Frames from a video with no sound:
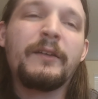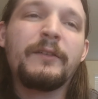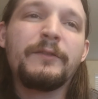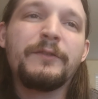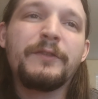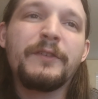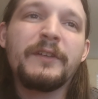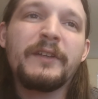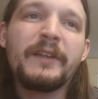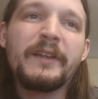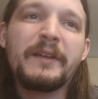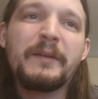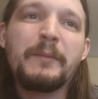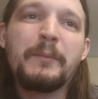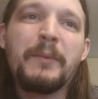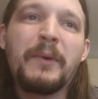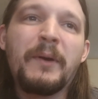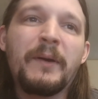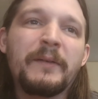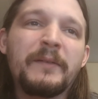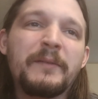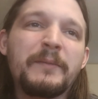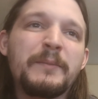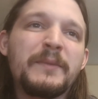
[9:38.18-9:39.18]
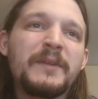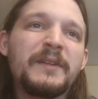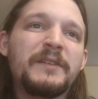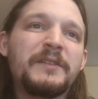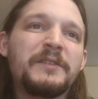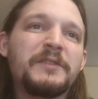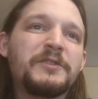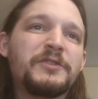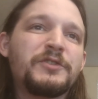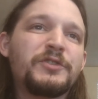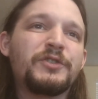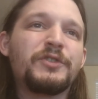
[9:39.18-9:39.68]
feel like a part of
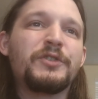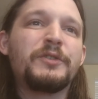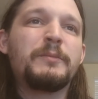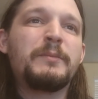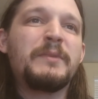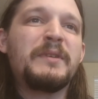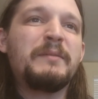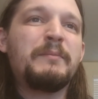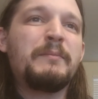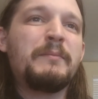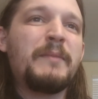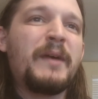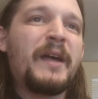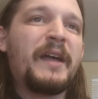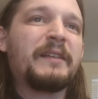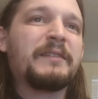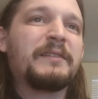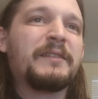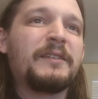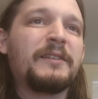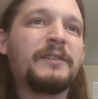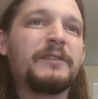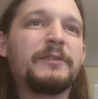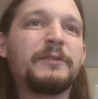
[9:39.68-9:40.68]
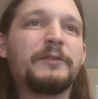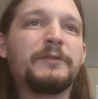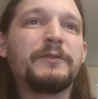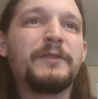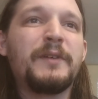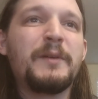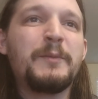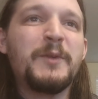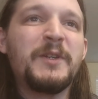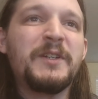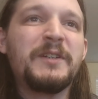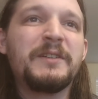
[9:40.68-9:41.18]
me should be masculine or
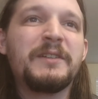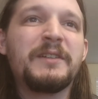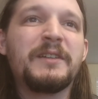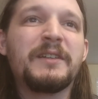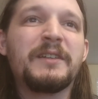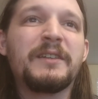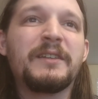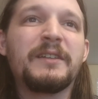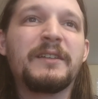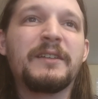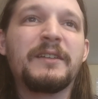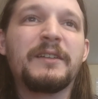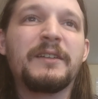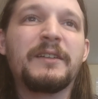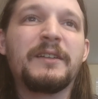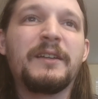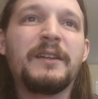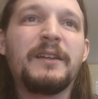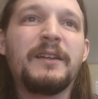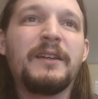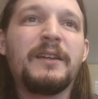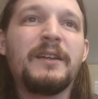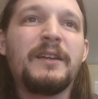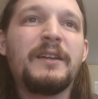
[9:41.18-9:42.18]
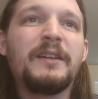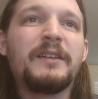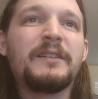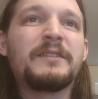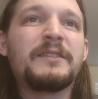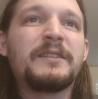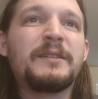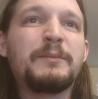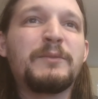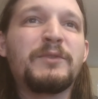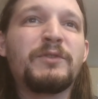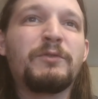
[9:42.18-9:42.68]
feminine. Nothing
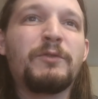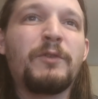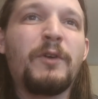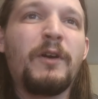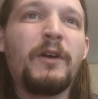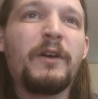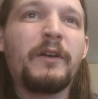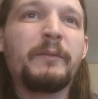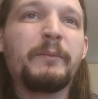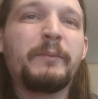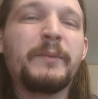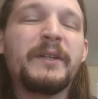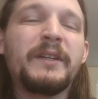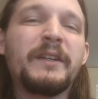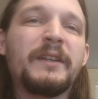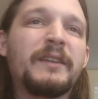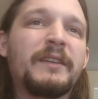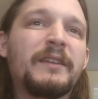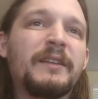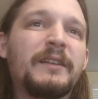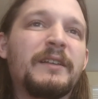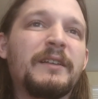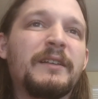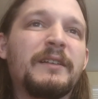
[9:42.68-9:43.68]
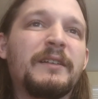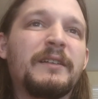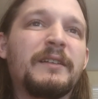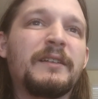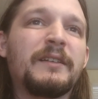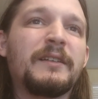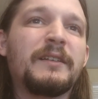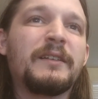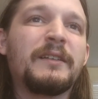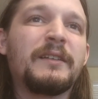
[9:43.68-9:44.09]
seems wrong, but nothing